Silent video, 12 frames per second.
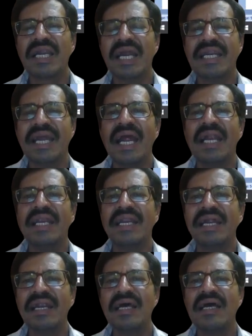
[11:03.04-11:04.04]

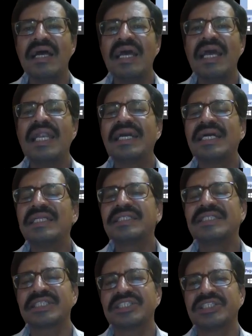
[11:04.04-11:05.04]
right-handed helical
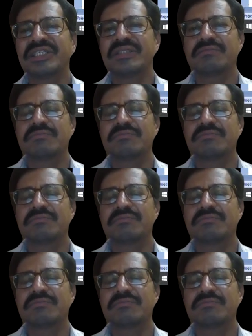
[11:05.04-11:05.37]
structure.